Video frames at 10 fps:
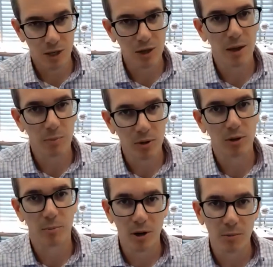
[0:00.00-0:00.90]
Could I
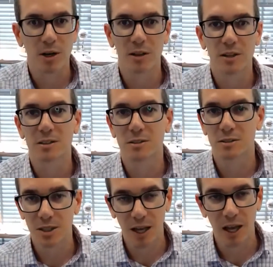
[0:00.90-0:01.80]
pull a permit on
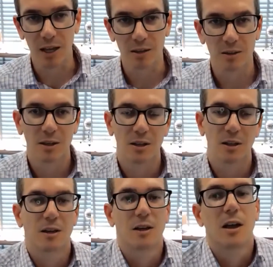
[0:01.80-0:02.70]
this today?
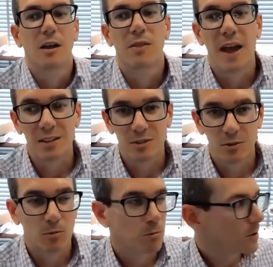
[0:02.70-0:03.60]

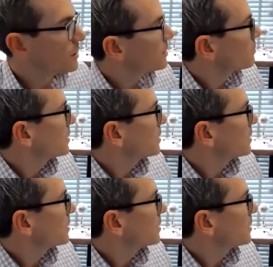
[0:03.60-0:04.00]
That's really,